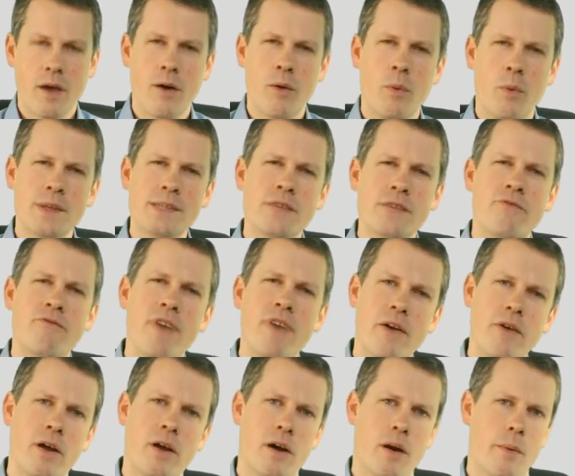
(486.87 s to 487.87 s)
What's a
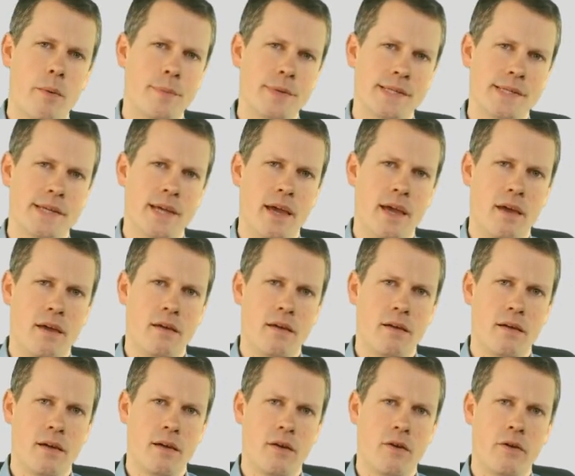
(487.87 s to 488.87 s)
very common mistake,
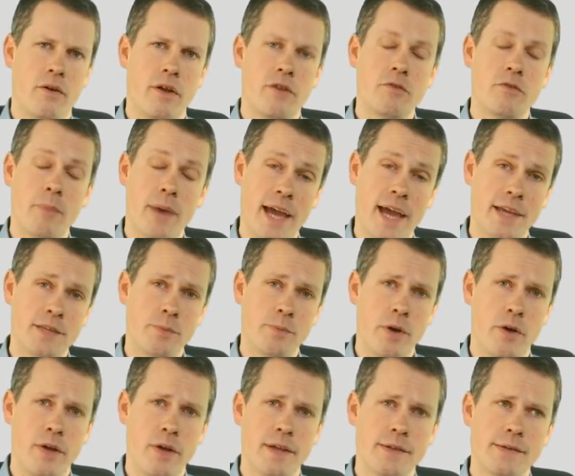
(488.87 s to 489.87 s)
according to my
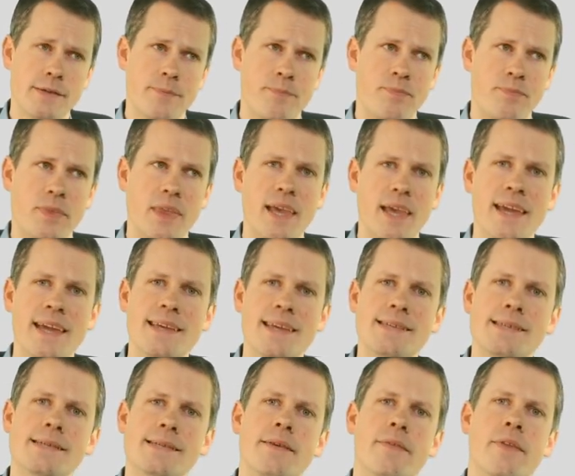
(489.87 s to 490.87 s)
experience,
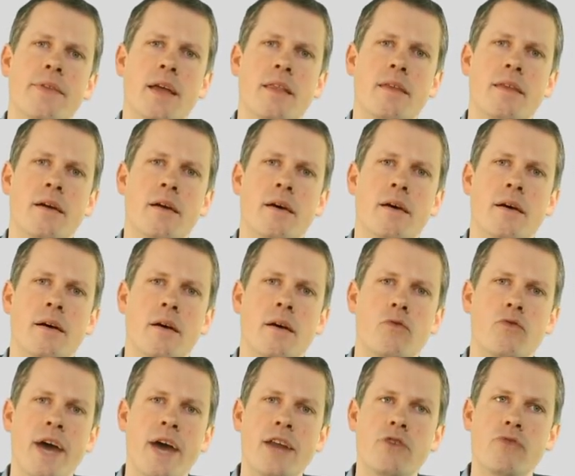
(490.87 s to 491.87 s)
is that
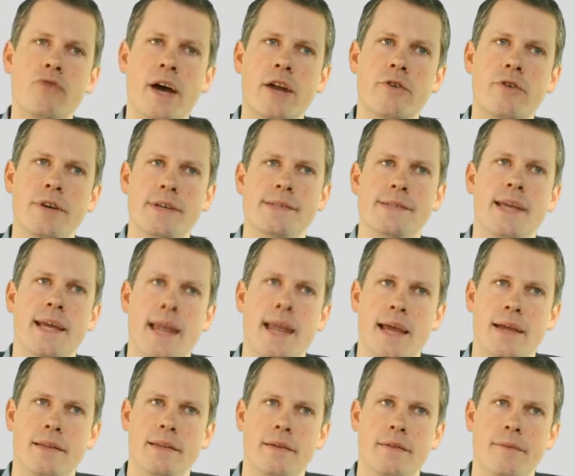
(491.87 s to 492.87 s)
right rudder is
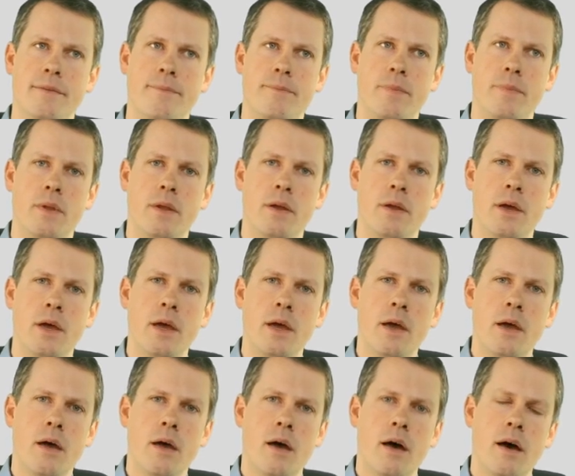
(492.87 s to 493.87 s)
neglected.
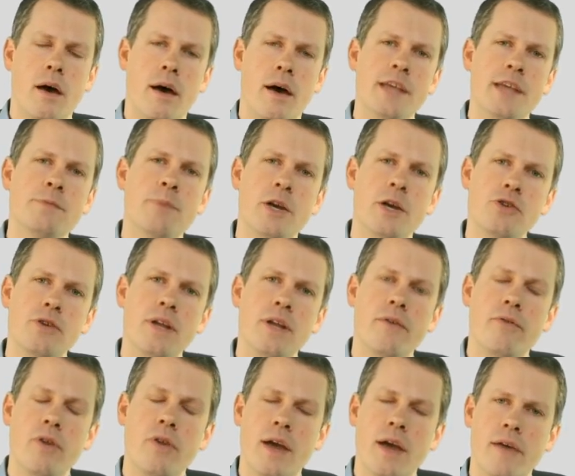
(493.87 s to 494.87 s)
Especially
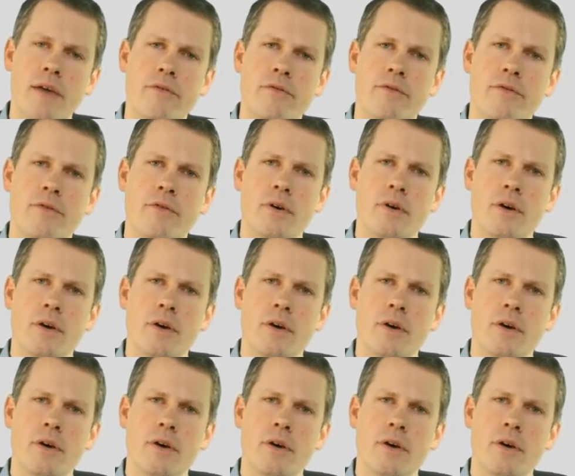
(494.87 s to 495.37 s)
if you have